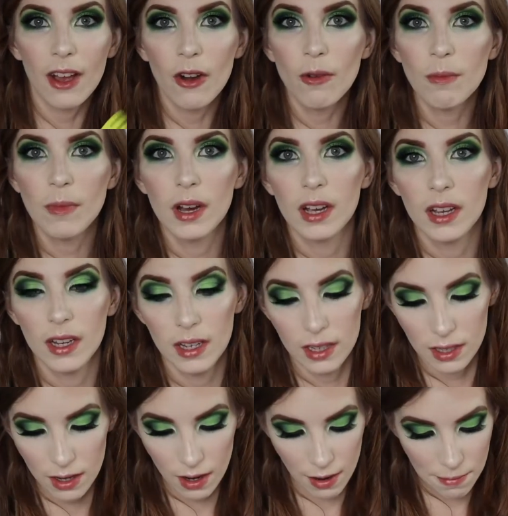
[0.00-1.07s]
out
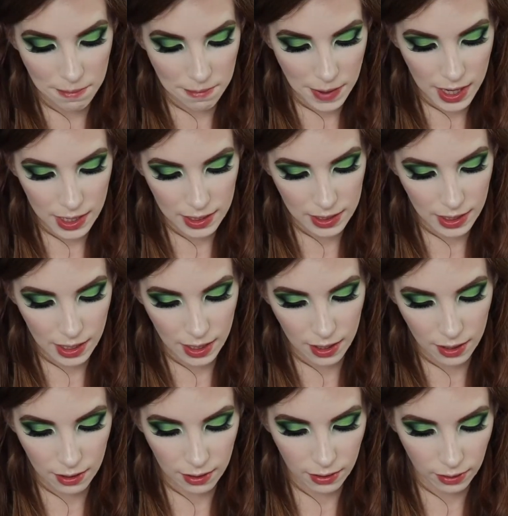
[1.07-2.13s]
my
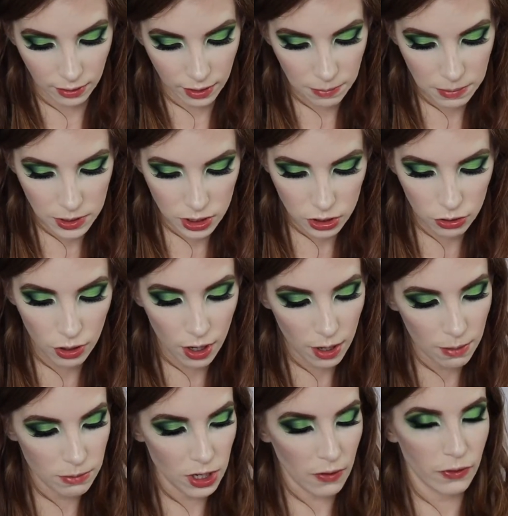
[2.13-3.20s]
amazing lip
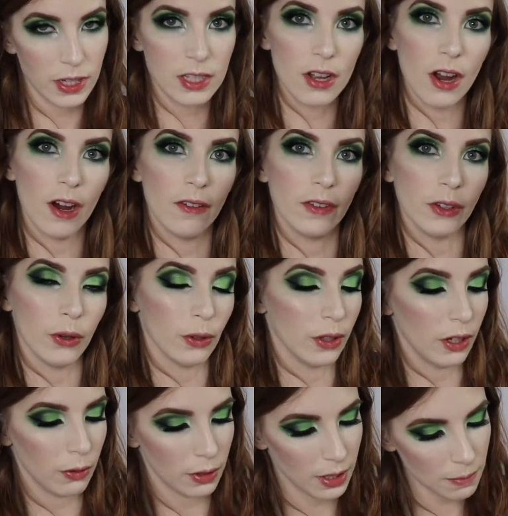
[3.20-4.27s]
scrub, Jeffree Star Velour
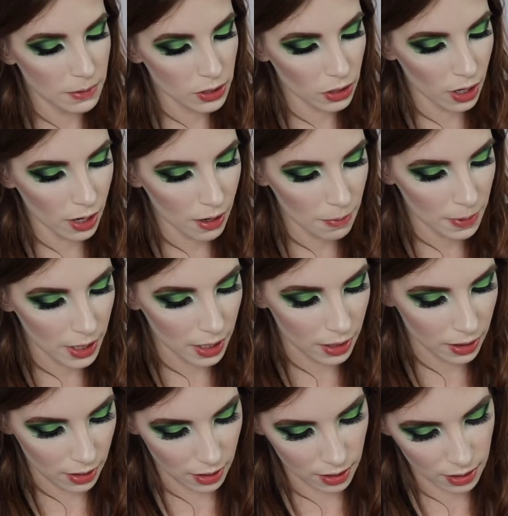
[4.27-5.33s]
Liquid Lip Scrub
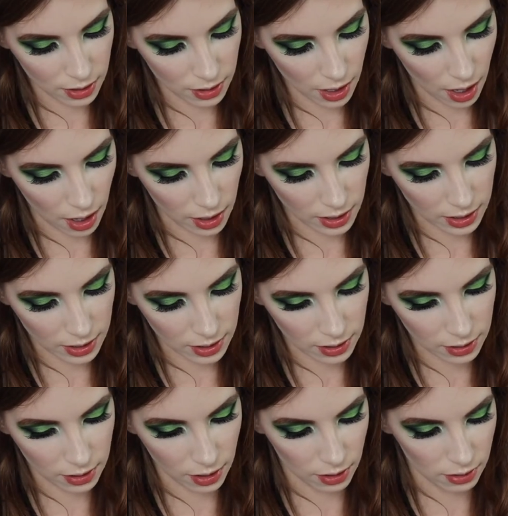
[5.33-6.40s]
in
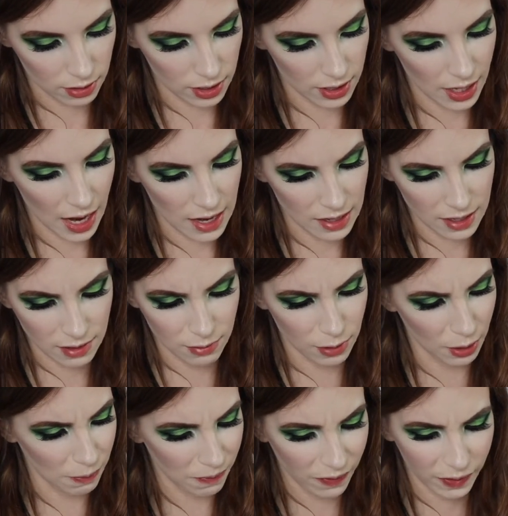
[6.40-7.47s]
the scent,
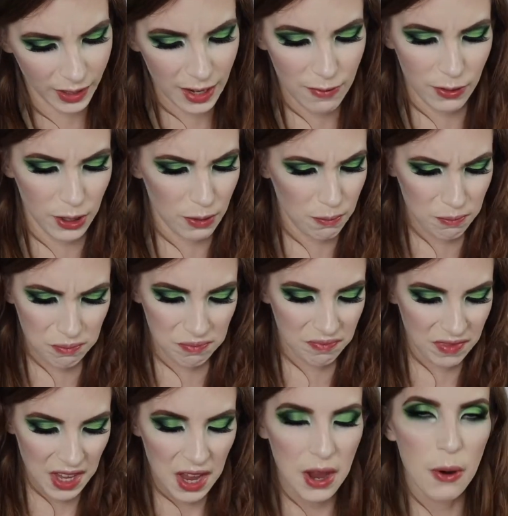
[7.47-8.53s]
the flavor,
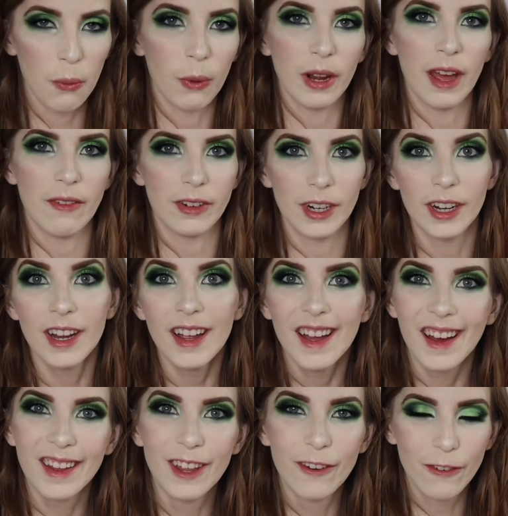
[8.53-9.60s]
whatever.
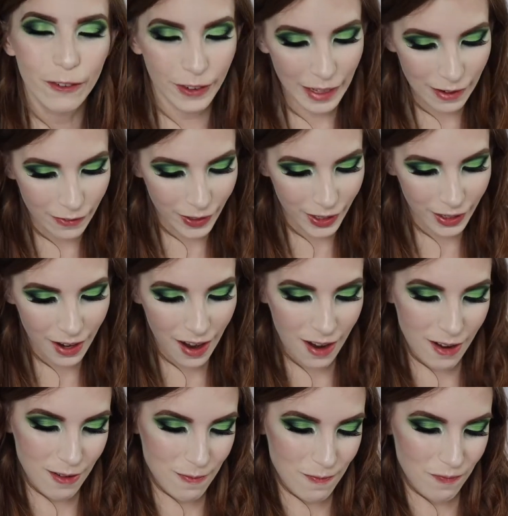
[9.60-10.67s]
The flavor,
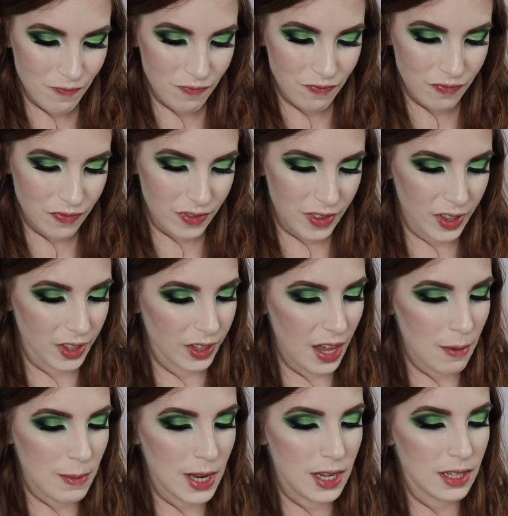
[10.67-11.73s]

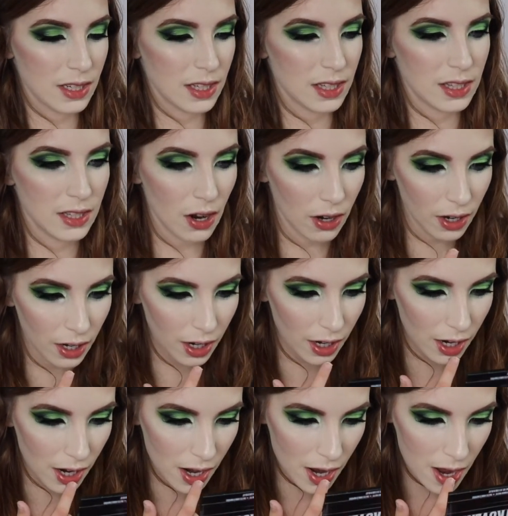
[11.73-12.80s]
Lemon
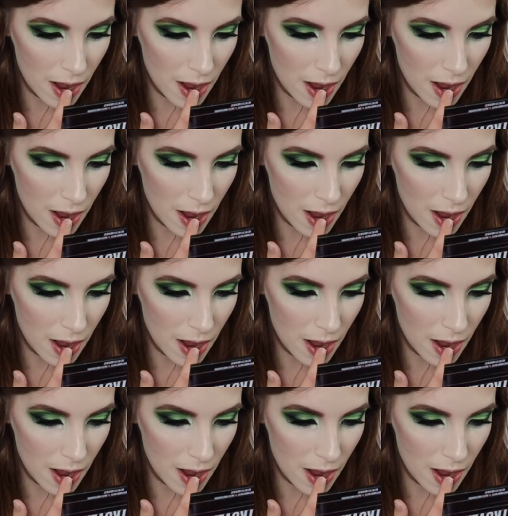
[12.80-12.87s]
Sucker.